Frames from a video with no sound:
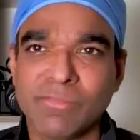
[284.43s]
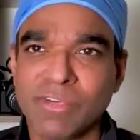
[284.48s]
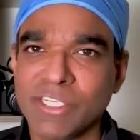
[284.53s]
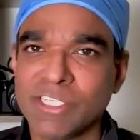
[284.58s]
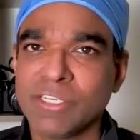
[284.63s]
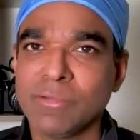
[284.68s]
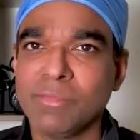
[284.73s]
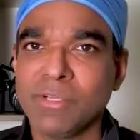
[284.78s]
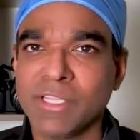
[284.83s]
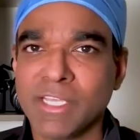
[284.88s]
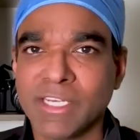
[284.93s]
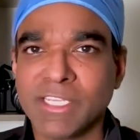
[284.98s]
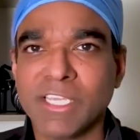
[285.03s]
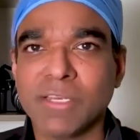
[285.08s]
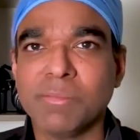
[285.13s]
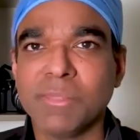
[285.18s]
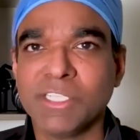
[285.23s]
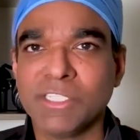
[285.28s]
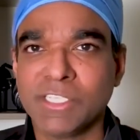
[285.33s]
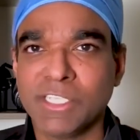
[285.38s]
vegetable that
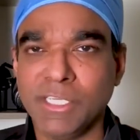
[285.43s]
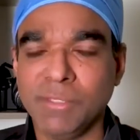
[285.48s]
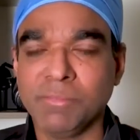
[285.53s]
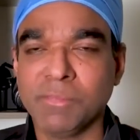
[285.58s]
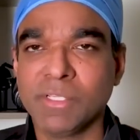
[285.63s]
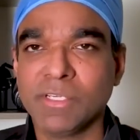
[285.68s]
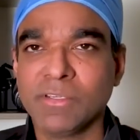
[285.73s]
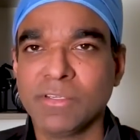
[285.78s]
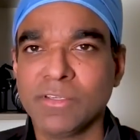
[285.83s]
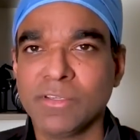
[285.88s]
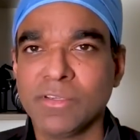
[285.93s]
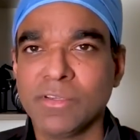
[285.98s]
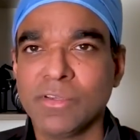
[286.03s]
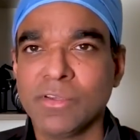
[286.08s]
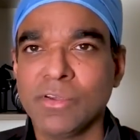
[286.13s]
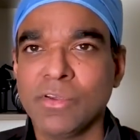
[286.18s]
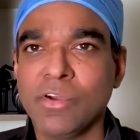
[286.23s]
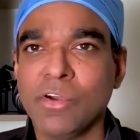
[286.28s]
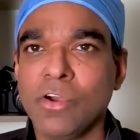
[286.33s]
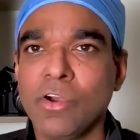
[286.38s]
can be steamed.
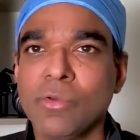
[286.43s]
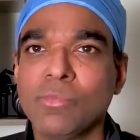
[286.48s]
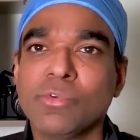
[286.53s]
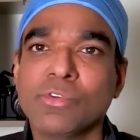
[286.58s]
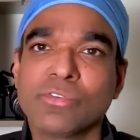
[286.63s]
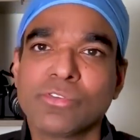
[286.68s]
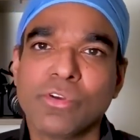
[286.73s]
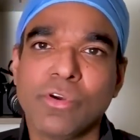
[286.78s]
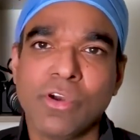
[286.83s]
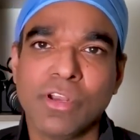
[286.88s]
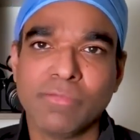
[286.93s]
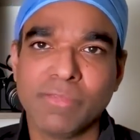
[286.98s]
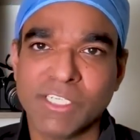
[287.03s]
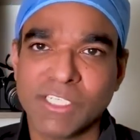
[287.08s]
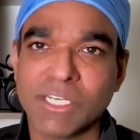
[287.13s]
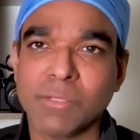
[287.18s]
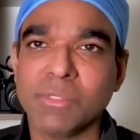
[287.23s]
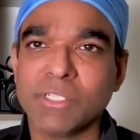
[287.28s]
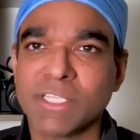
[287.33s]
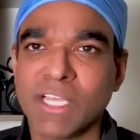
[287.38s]
Almost all
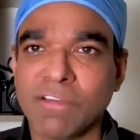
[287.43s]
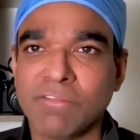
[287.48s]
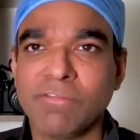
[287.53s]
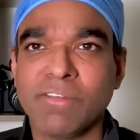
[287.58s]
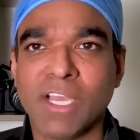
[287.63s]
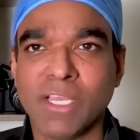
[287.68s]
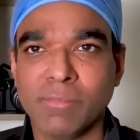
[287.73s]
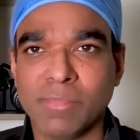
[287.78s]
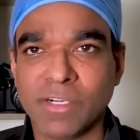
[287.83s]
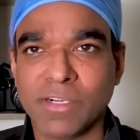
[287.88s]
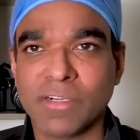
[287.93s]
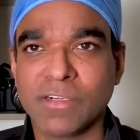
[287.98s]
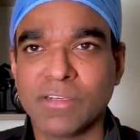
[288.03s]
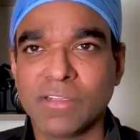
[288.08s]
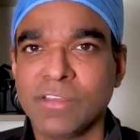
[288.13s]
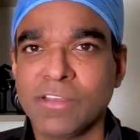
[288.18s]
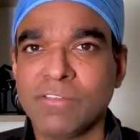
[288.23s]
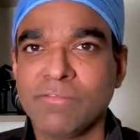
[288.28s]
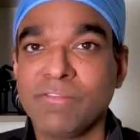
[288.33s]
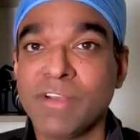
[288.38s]
vegetables have fiber.
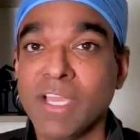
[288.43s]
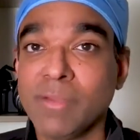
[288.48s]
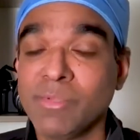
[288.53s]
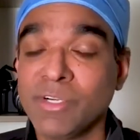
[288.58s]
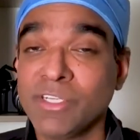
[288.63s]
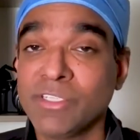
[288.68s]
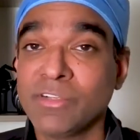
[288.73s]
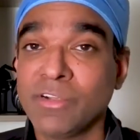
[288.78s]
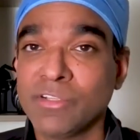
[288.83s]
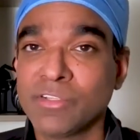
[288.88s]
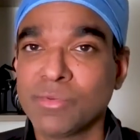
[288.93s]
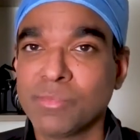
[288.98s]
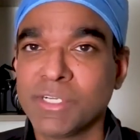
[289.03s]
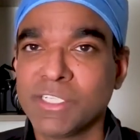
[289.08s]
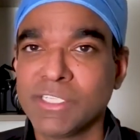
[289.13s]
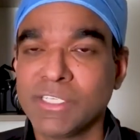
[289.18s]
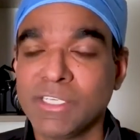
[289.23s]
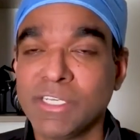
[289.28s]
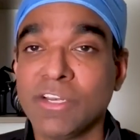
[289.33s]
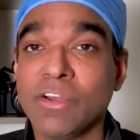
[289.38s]
Fiber is also
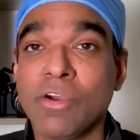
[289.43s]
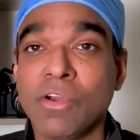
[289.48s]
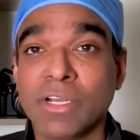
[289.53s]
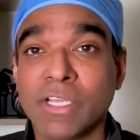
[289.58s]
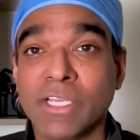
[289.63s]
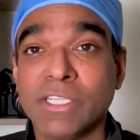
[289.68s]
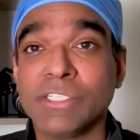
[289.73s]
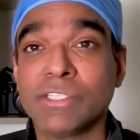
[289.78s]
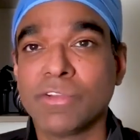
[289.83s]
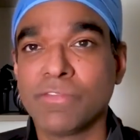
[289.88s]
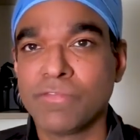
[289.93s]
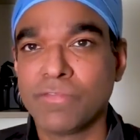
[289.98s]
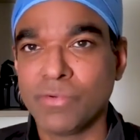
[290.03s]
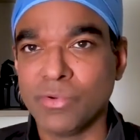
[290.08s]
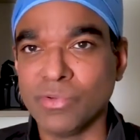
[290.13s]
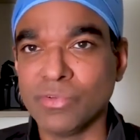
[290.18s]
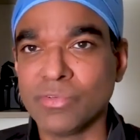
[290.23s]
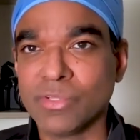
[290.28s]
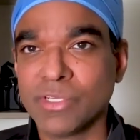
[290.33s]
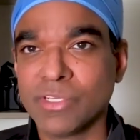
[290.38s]
present in all kinds of
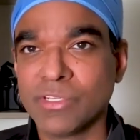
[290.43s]
fruit.